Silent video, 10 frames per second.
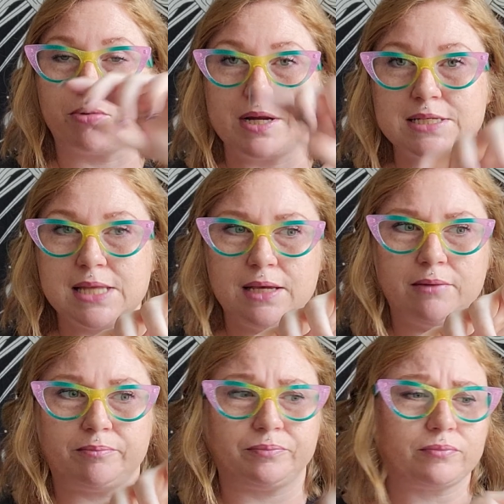
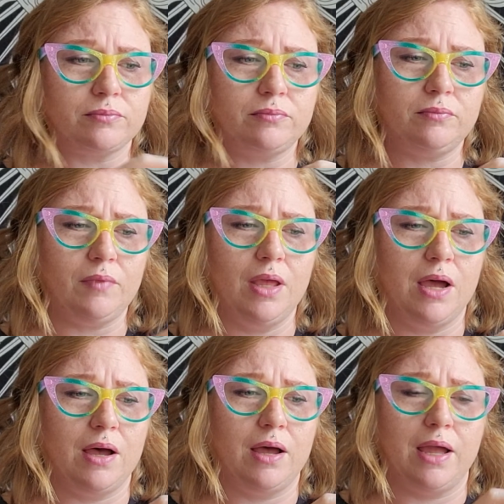bracelet
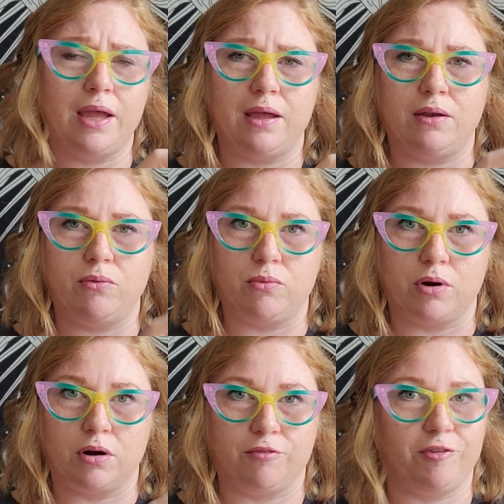uh, and
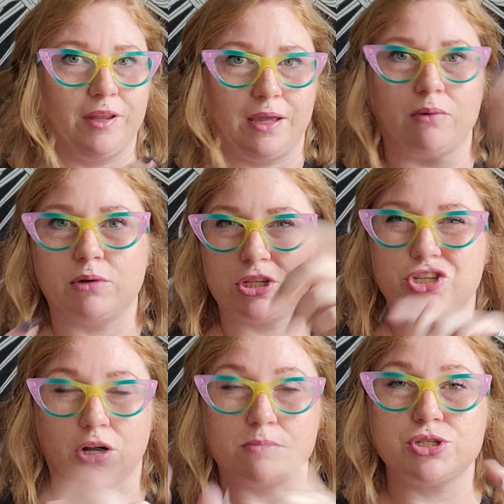we're filling it with
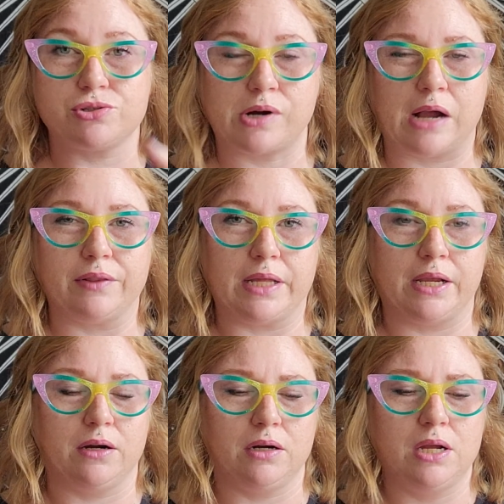charms throughout the
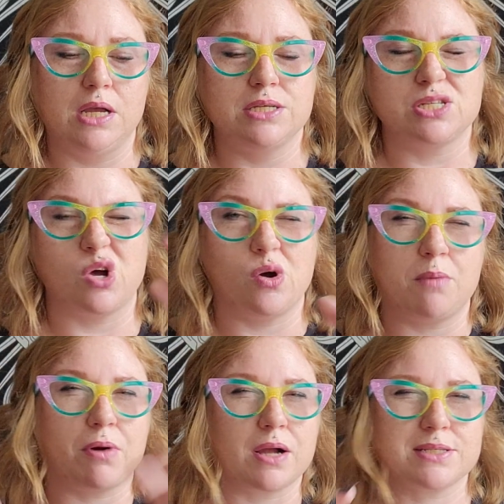year. So
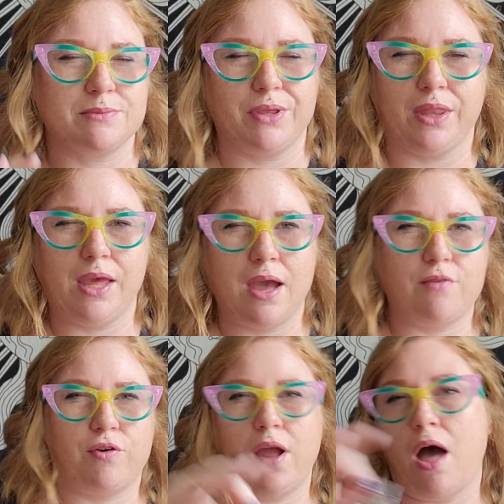approximately
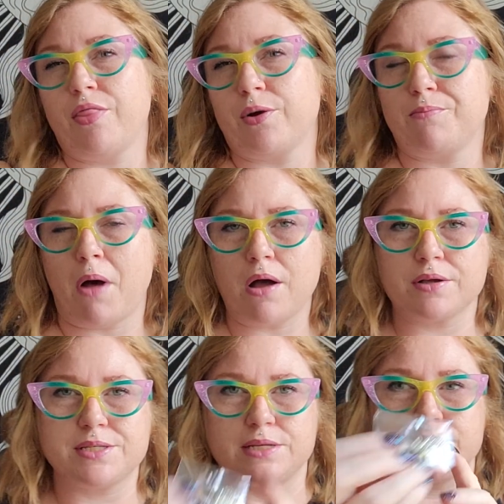every other
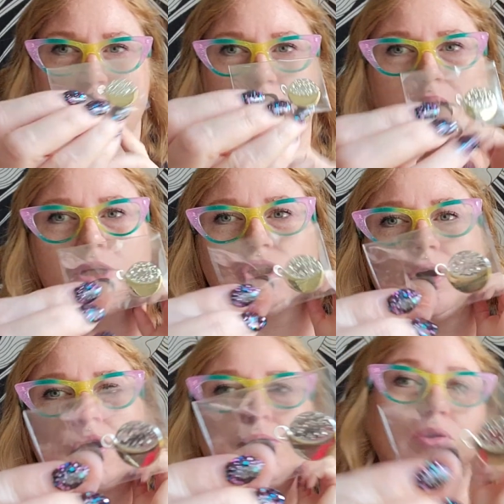box is getting a
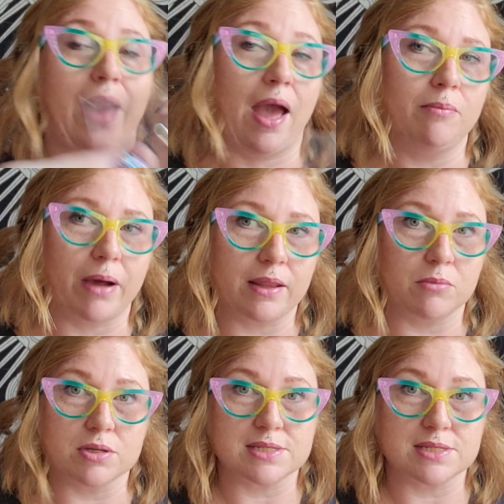charm. You can buy them all